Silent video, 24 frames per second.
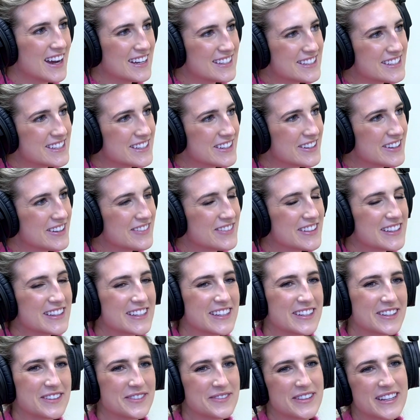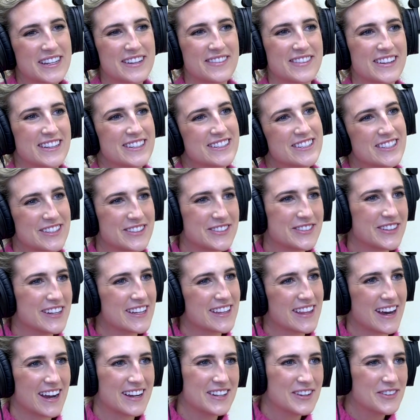still have a little bit of issue with.
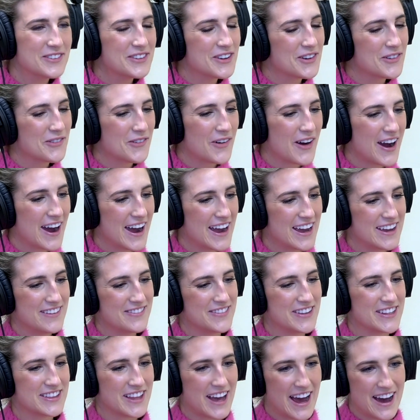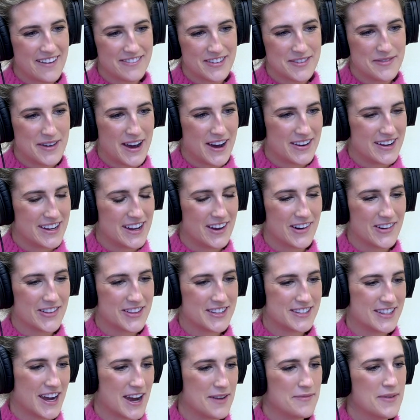I don't know why, and we laugh about it all the
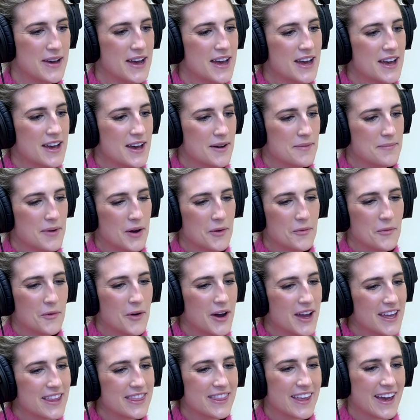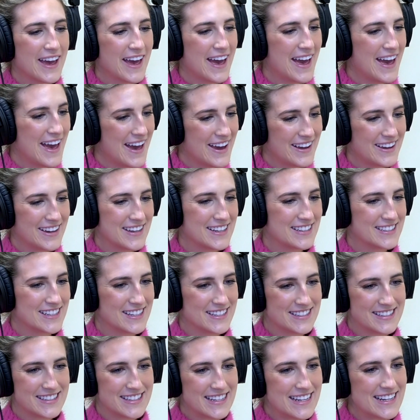time. But what the heck is a
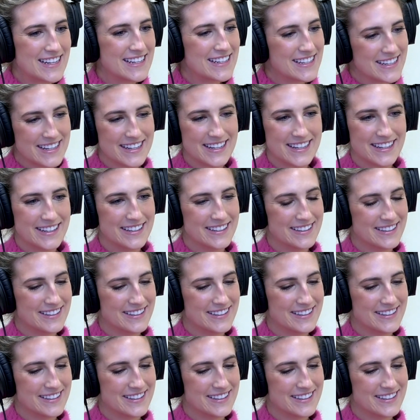CD?